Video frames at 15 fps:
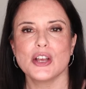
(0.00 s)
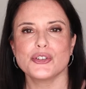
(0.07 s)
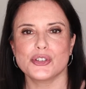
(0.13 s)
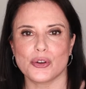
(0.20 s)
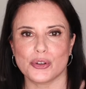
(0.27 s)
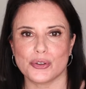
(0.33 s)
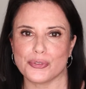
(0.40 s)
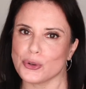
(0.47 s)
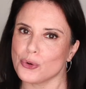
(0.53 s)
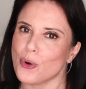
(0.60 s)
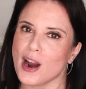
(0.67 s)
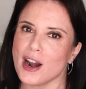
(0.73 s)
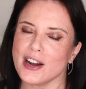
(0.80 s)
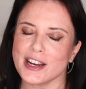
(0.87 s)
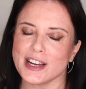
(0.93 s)
So if you
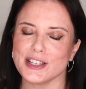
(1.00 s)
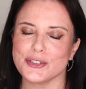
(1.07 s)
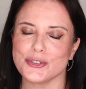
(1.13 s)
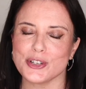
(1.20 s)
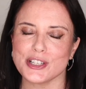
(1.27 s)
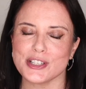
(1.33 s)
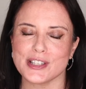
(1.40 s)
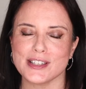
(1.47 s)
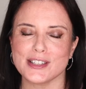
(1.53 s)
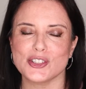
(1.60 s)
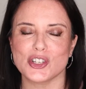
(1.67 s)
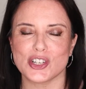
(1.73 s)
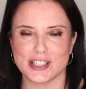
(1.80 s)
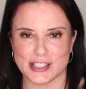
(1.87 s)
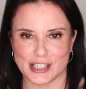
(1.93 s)
are interested,
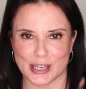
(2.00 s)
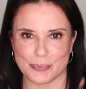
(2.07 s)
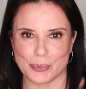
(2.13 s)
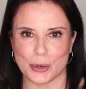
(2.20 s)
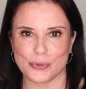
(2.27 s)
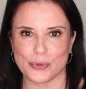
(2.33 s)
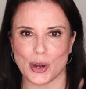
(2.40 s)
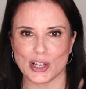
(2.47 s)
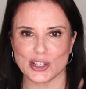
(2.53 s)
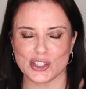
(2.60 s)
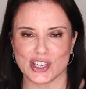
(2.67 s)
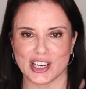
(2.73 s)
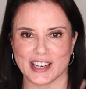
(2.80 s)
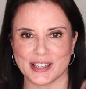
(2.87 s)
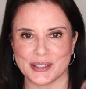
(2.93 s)
just keep on
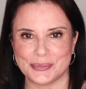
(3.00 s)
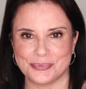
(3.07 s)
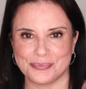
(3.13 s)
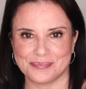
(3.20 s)
watching.